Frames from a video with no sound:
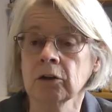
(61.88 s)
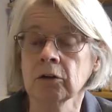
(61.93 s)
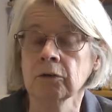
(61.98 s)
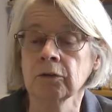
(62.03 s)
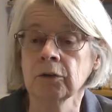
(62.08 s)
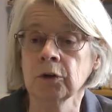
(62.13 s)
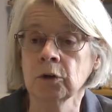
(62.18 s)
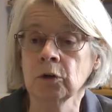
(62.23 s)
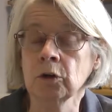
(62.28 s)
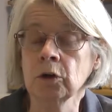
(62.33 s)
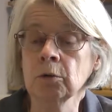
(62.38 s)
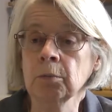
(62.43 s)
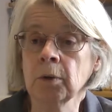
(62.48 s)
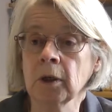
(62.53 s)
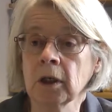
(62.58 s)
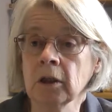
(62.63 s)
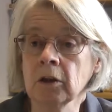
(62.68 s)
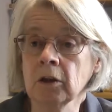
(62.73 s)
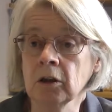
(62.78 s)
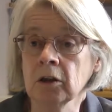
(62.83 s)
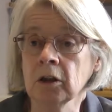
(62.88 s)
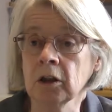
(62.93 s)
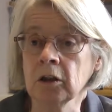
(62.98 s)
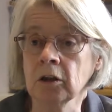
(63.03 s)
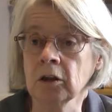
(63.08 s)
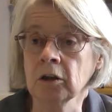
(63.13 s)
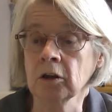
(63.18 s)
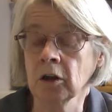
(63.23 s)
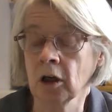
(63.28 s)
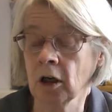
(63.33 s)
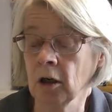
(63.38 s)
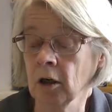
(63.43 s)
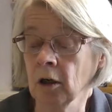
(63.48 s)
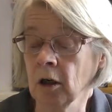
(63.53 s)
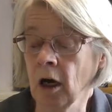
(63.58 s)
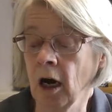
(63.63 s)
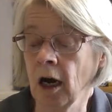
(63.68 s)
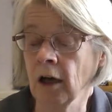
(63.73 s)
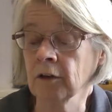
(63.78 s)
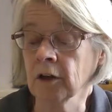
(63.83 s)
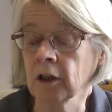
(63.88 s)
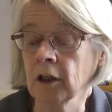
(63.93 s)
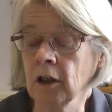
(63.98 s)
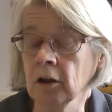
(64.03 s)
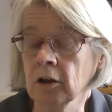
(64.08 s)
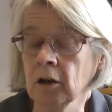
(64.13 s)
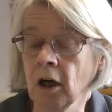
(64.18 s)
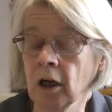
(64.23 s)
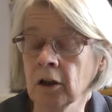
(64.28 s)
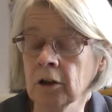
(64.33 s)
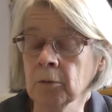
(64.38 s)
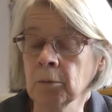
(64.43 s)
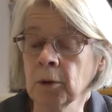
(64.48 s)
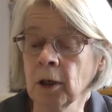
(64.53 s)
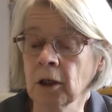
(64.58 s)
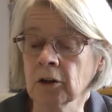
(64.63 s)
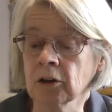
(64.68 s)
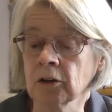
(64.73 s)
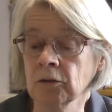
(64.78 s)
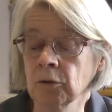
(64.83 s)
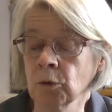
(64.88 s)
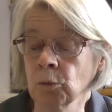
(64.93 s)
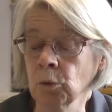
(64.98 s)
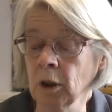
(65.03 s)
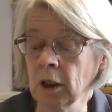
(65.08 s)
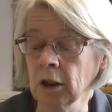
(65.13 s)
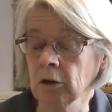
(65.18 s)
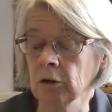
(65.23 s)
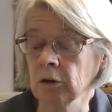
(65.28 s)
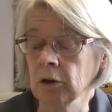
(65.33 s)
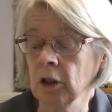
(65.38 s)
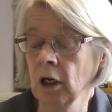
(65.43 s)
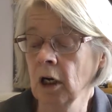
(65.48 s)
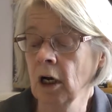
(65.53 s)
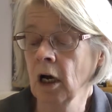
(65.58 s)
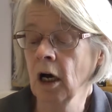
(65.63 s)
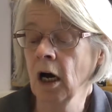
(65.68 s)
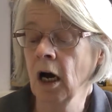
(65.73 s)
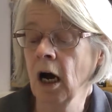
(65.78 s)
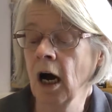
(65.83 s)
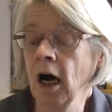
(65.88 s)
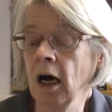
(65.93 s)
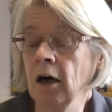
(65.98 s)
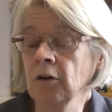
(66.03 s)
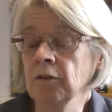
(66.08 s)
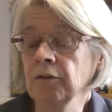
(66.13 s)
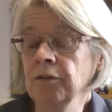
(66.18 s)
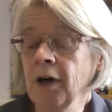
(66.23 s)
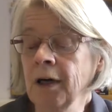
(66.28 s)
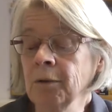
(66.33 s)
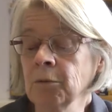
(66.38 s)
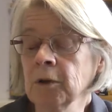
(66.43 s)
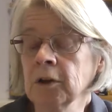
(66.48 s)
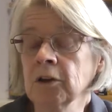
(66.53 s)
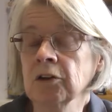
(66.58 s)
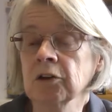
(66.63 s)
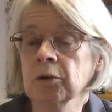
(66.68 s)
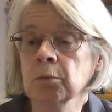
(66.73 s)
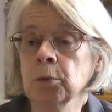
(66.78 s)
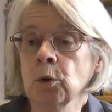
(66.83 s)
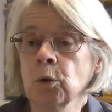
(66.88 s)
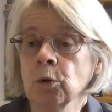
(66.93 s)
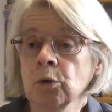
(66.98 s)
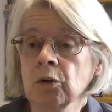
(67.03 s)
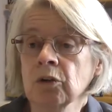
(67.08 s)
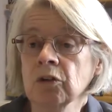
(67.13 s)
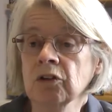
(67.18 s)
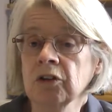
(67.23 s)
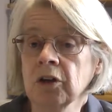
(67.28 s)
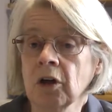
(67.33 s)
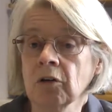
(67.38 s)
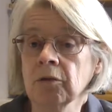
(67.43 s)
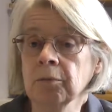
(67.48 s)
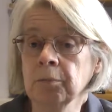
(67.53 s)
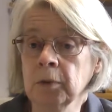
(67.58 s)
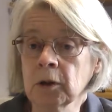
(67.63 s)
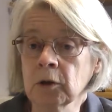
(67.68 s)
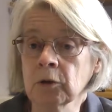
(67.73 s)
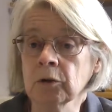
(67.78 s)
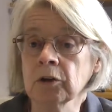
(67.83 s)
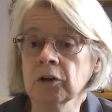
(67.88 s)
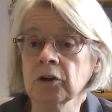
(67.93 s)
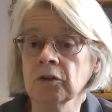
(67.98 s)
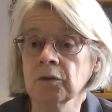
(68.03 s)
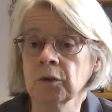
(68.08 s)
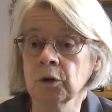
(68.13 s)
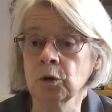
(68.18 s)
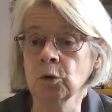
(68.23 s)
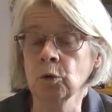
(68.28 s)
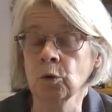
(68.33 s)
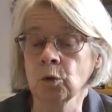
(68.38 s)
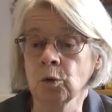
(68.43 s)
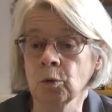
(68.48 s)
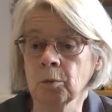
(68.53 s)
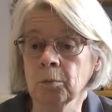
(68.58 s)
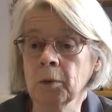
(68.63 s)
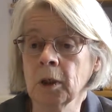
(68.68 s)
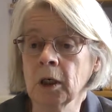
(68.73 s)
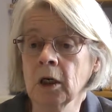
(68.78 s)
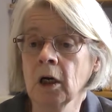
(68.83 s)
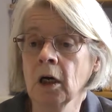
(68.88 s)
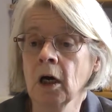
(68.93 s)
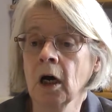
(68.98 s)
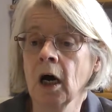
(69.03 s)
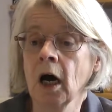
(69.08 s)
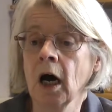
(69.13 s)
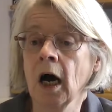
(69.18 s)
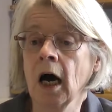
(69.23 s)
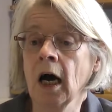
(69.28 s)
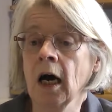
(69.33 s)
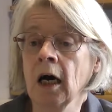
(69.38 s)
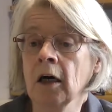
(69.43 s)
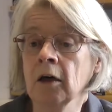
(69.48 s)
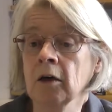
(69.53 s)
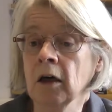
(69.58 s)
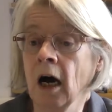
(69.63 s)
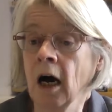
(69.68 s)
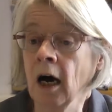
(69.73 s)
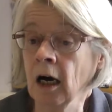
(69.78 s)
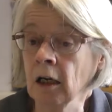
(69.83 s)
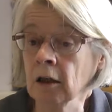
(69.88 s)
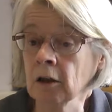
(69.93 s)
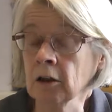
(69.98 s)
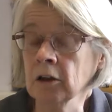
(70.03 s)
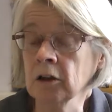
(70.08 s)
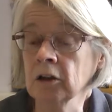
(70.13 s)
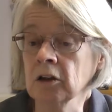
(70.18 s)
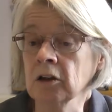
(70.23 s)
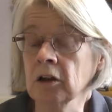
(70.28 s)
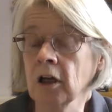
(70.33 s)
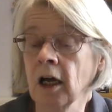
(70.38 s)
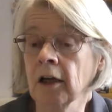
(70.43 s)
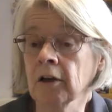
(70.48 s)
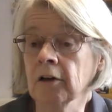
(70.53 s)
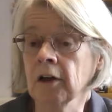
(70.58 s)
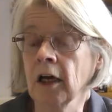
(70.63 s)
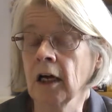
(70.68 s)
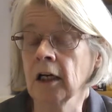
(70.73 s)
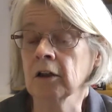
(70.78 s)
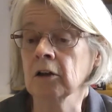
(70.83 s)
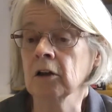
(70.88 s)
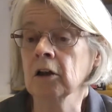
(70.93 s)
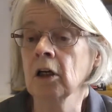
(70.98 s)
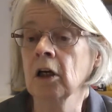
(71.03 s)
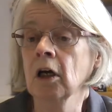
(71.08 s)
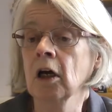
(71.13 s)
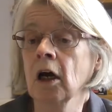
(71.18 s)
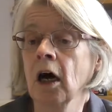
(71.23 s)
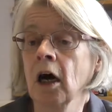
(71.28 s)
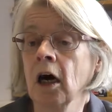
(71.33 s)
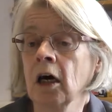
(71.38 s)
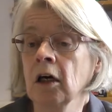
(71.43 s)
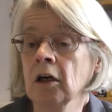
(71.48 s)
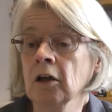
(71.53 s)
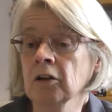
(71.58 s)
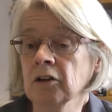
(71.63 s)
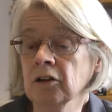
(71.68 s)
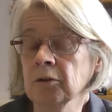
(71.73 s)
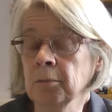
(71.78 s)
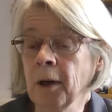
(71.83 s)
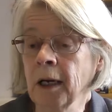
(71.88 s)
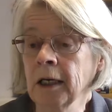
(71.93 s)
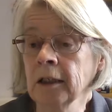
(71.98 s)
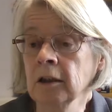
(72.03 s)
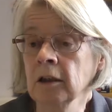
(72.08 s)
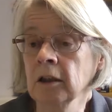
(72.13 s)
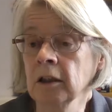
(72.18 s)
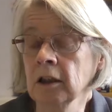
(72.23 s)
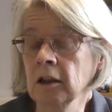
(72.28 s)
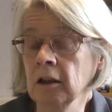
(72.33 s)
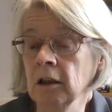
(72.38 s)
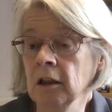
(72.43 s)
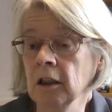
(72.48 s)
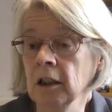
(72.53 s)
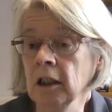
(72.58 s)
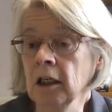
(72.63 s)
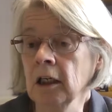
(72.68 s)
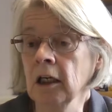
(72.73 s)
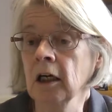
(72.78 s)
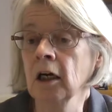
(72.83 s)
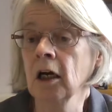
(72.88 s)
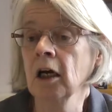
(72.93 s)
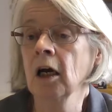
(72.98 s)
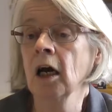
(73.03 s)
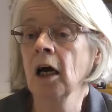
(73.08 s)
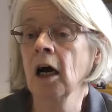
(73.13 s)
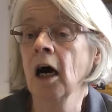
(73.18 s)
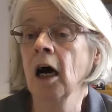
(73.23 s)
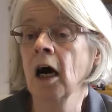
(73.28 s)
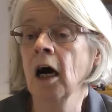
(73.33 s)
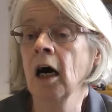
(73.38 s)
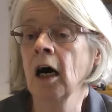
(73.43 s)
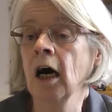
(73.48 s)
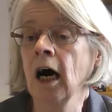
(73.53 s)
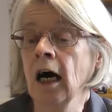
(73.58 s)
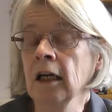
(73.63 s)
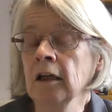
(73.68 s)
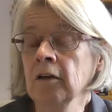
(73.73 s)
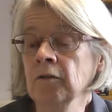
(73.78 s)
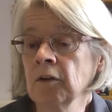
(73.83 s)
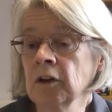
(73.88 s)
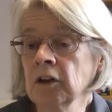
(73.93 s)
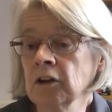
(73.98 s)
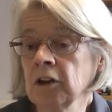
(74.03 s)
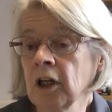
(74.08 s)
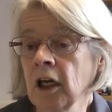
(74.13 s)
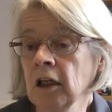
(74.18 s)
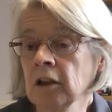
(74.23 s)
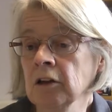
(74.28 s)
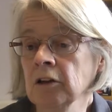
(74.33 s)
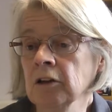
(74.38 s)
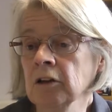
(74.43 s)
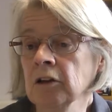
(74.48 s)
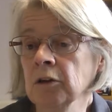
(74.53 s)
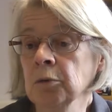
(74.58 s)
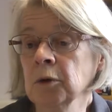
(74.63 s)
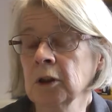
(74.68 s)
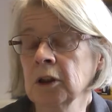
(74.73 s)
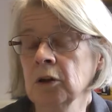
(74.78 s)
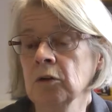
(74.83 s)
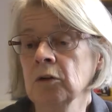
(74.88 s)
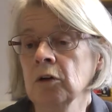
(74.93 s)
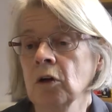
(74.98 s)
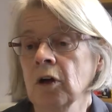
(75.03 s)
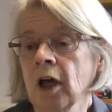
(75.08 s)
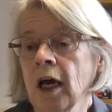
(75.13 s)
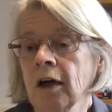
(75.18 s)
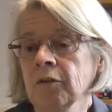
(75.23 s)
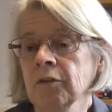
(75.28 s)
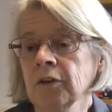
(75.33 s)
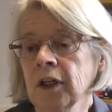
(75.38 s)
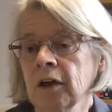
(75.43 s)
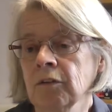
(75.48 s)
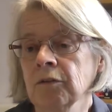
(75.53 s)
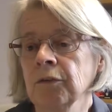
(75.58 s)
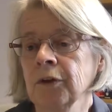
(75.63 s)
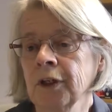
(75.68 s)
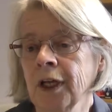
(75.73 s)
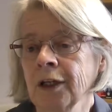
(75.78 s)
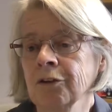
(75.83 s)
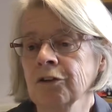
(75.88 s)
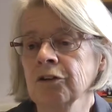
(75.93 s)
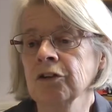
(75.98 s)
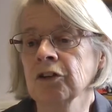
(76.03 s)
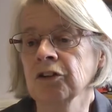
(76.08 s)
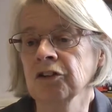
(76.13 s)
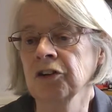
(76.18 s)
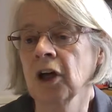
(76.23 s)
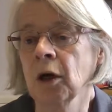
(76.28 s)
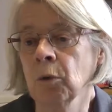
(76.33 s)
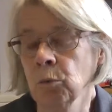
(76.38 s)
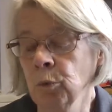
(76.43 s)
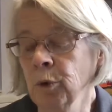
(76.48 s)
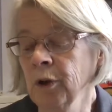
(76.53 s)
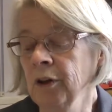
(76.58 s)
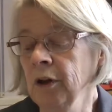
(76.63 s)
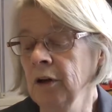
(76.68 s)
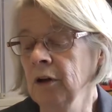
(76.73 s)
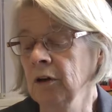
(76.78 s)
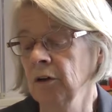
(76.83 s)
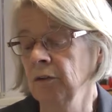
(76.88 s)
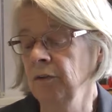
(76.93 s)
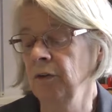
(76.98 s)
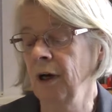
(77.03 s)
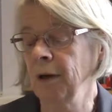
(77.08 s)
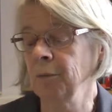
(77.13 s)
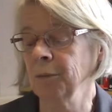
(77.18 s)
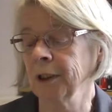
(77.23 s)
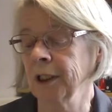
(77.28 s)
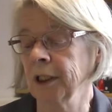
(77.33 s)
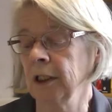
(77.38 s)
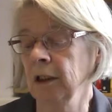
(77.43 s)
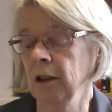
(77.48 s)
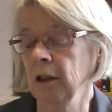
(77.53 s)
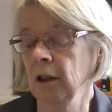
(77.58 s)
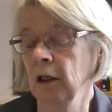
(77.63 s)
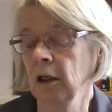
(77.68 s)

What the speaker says: of Europe and in other parts of the world, family support and self-build is the norm. Ireland is like that, Spain and Italy, and in these cases we do not have debt finance except within the family.